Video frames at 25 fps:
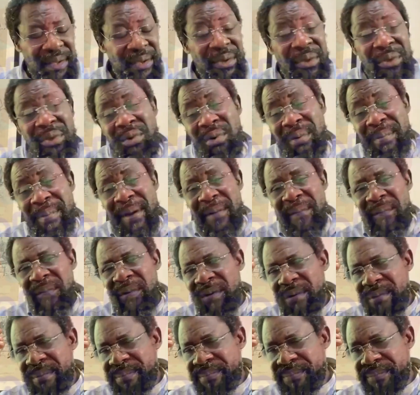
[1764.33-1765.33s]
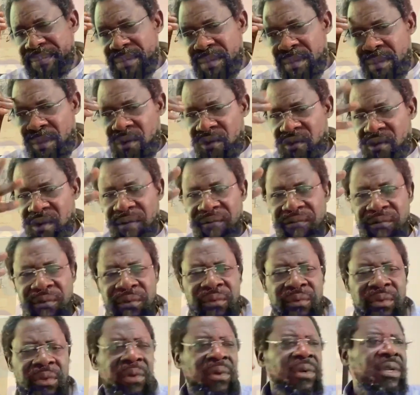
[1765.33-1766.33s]
You remember, most of you,
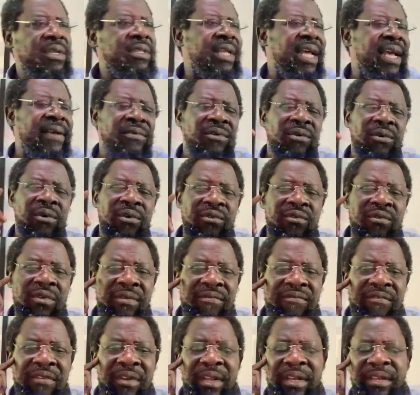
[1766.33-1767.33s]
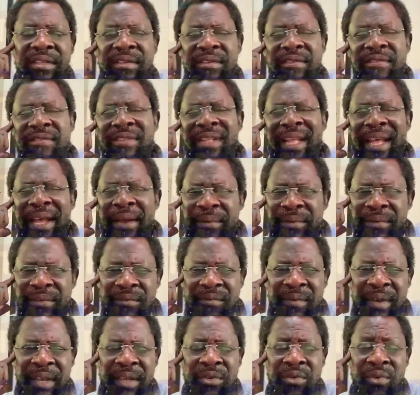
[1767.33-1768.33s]
the only time you go to the villages now is
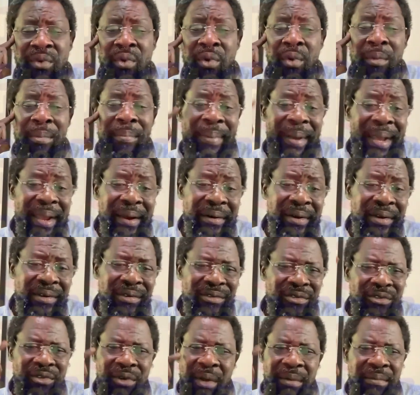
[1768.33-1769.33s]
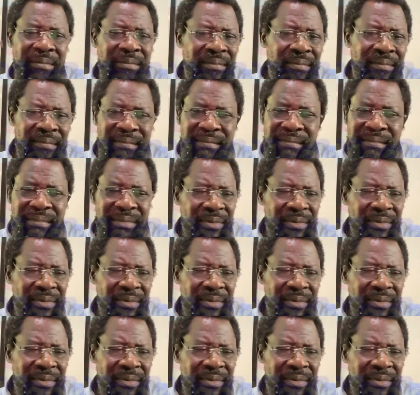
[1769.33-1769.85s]
when you go burying some